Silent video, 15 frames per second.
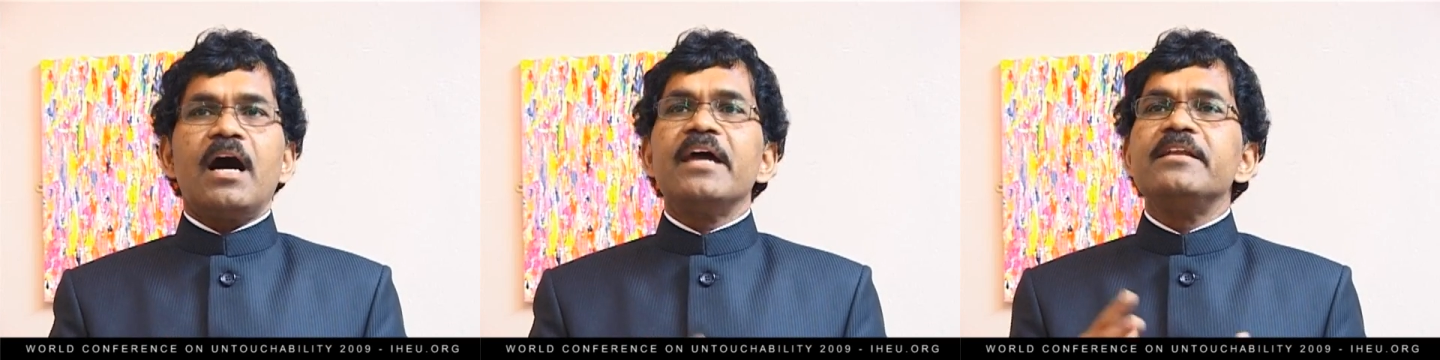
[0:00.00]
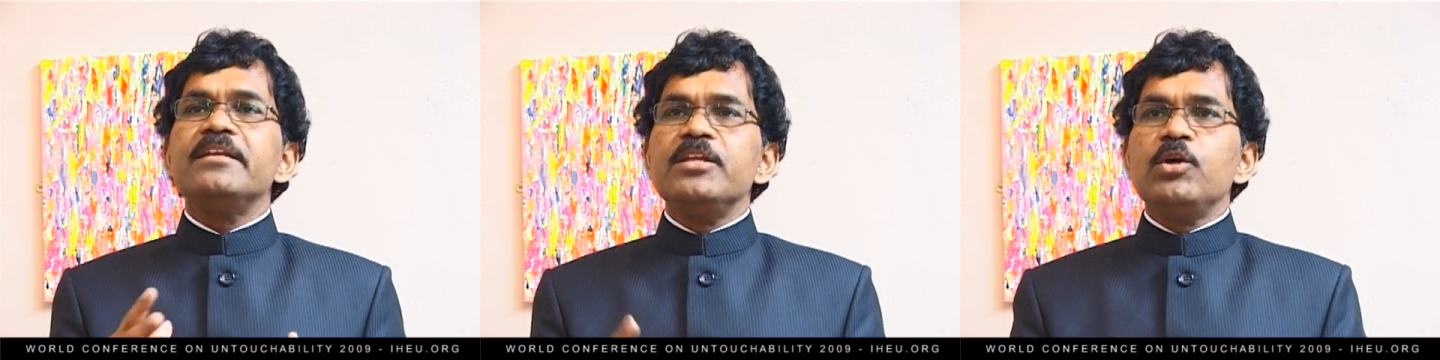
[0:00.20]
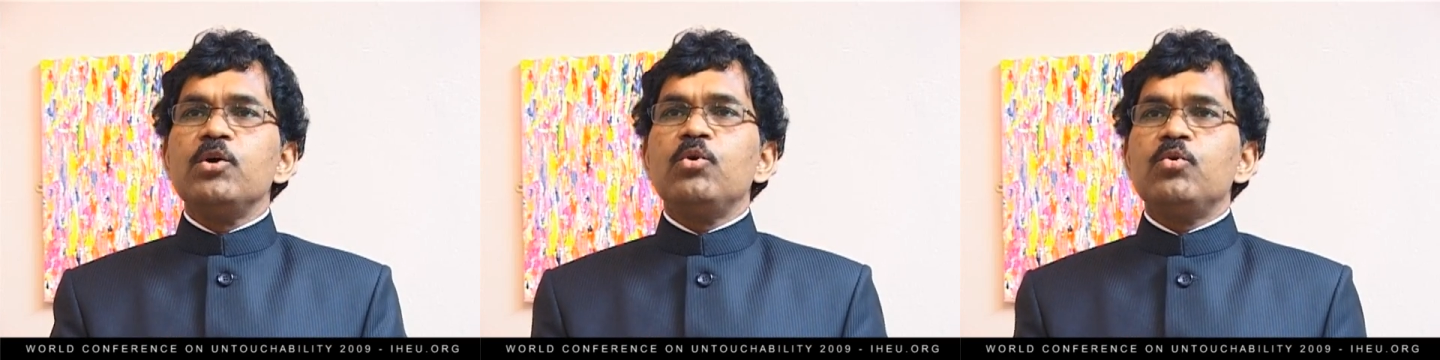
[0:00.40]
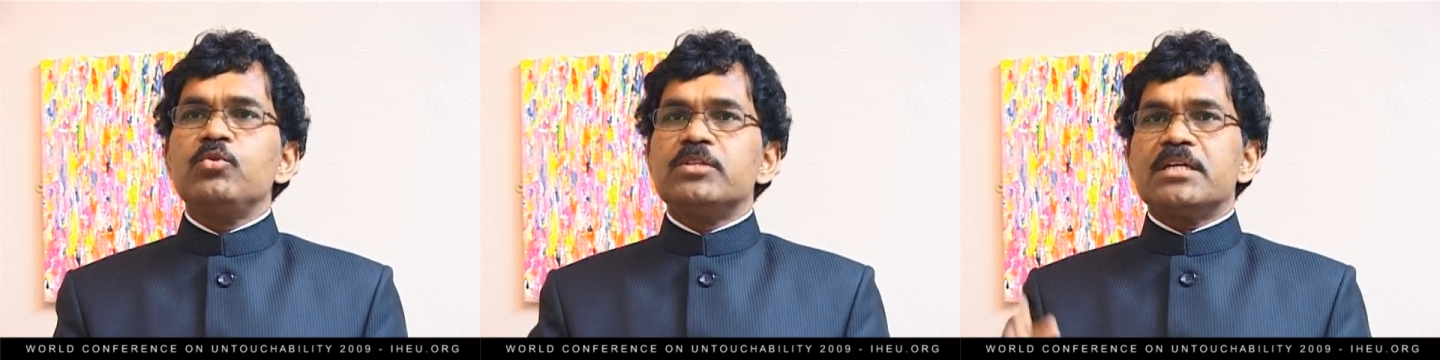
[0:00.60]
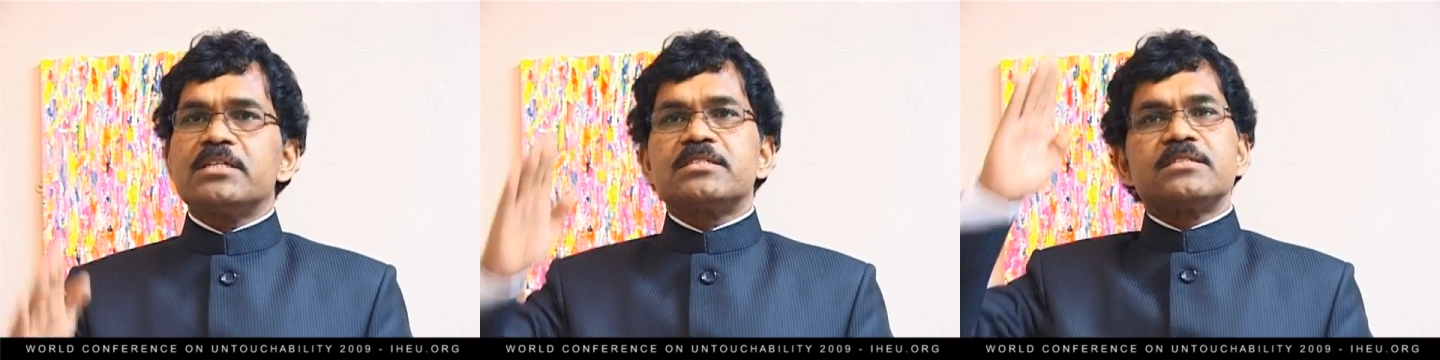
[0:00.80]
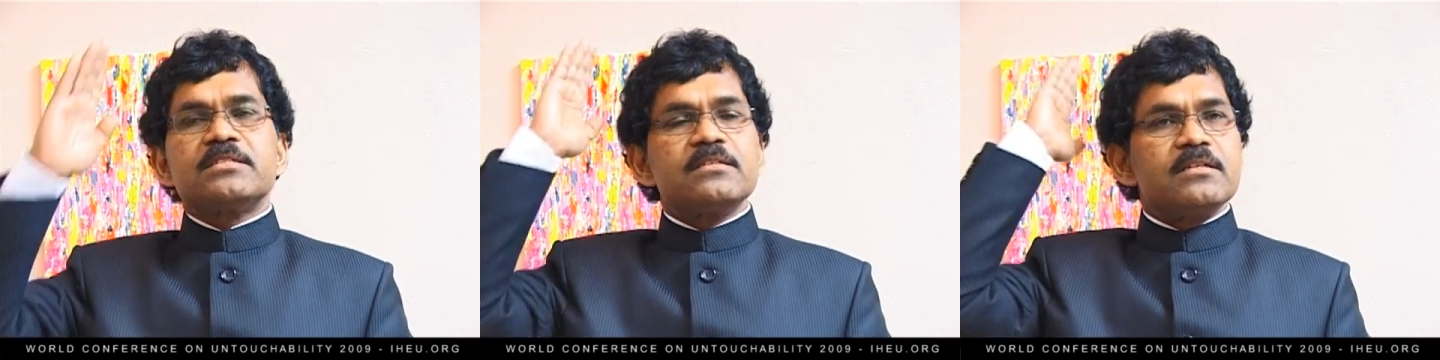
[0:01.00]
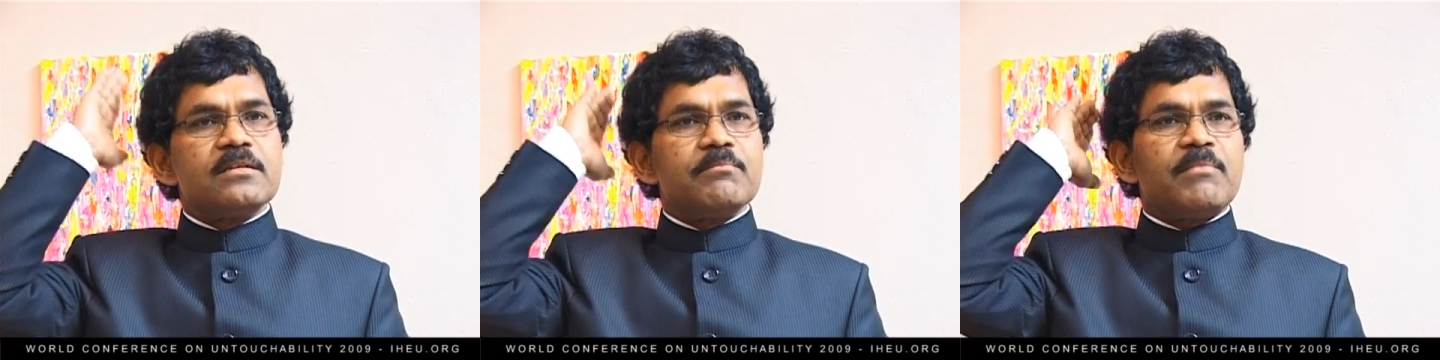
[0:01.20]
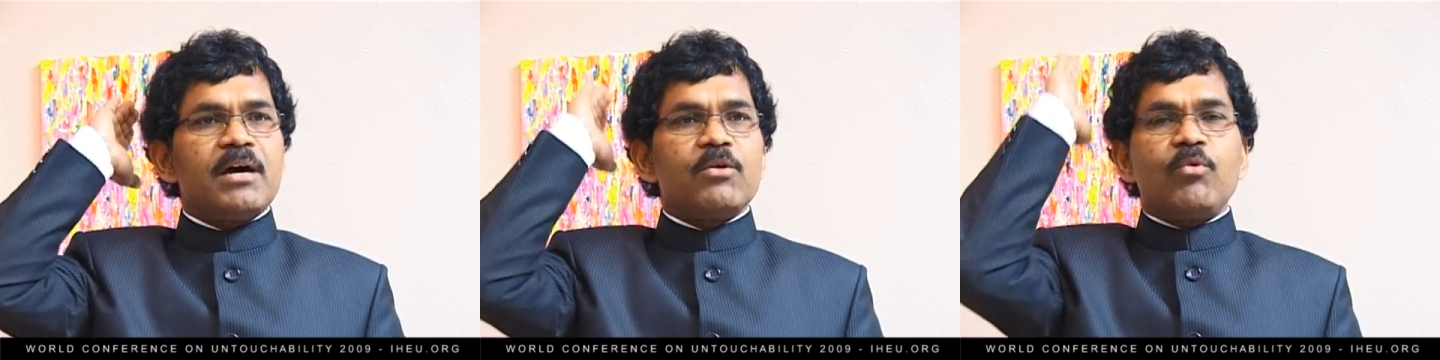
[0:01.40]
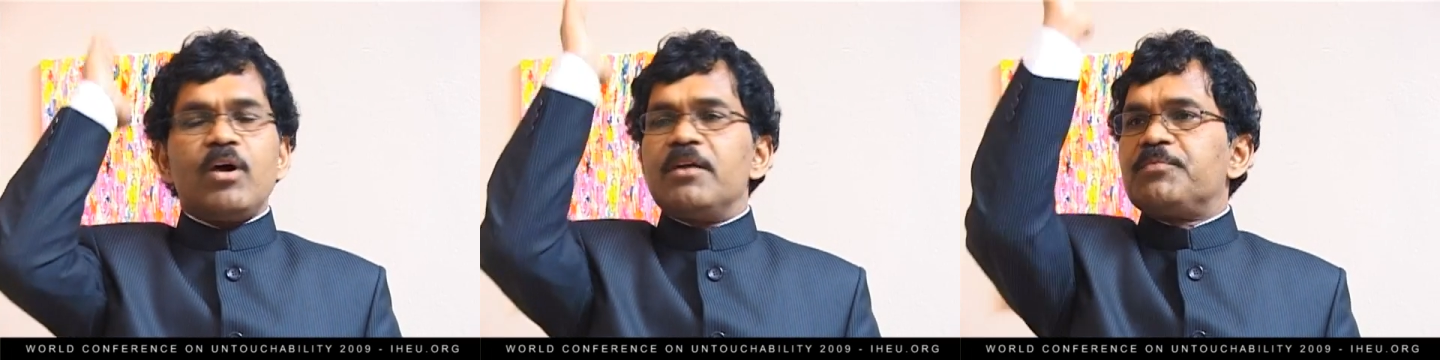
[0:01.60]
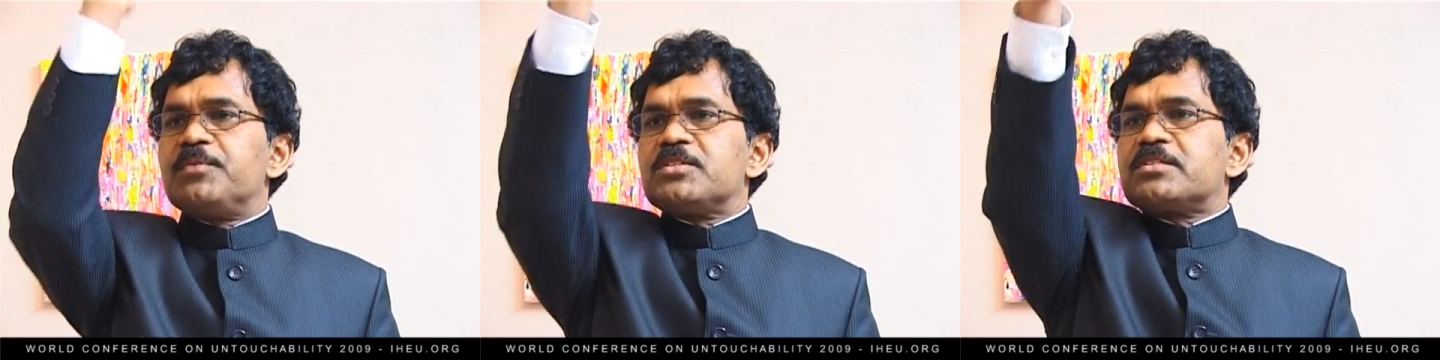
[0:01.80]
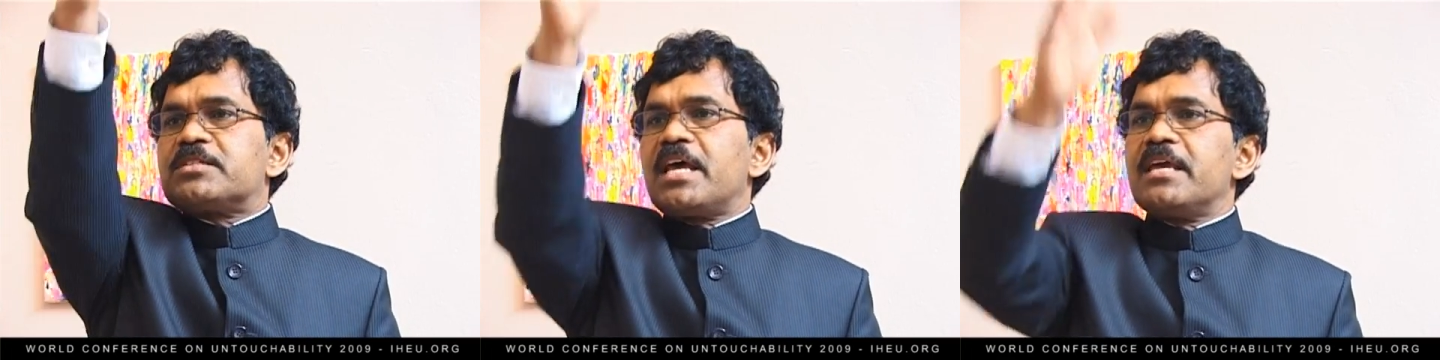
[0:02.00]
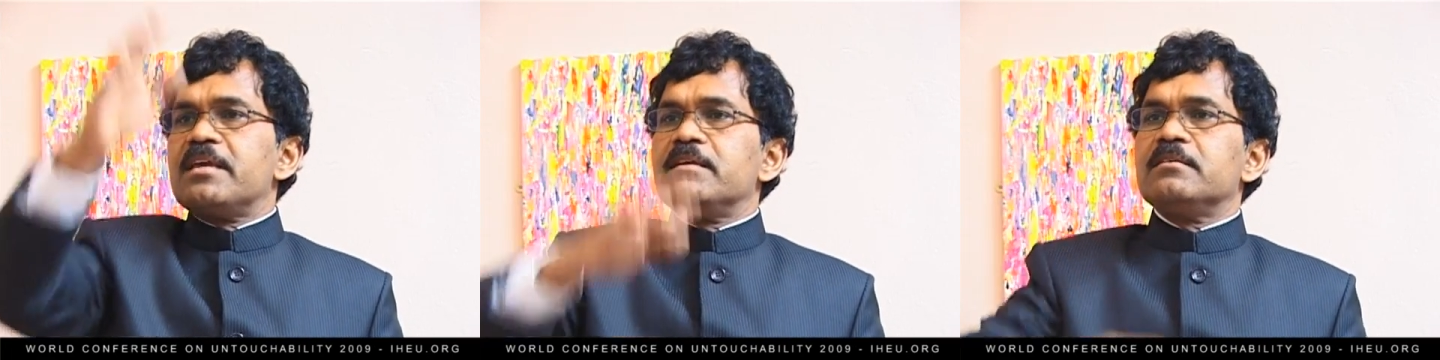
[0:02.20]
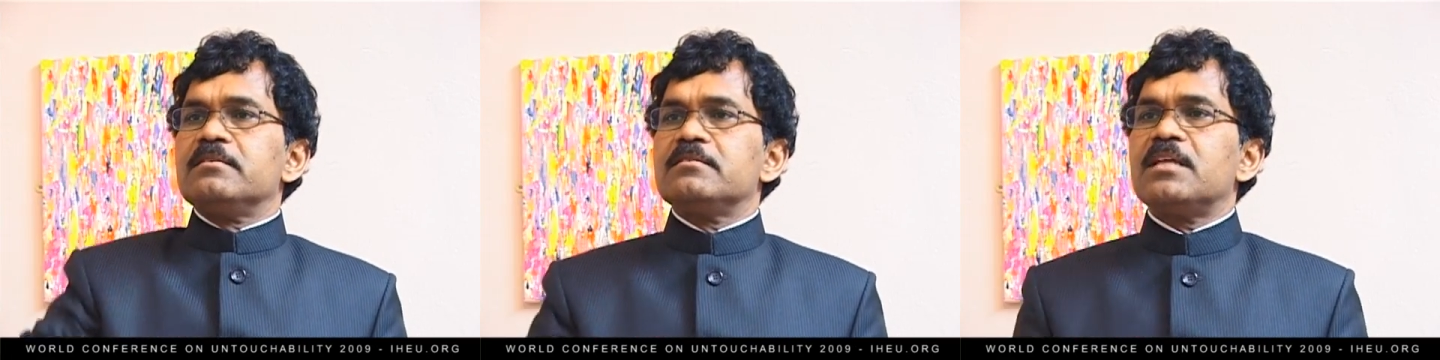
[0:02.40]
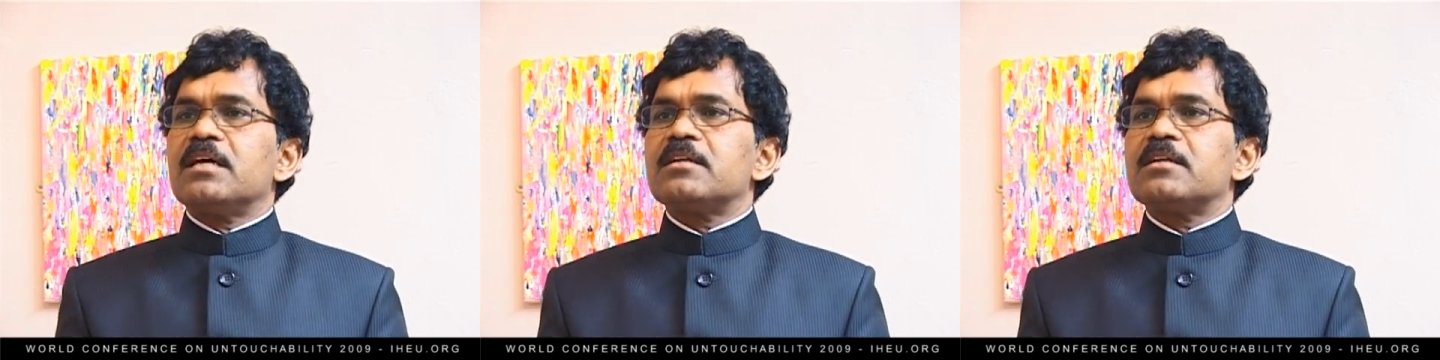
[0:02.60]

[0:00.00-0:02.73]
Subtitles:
I knew that my wife is staying,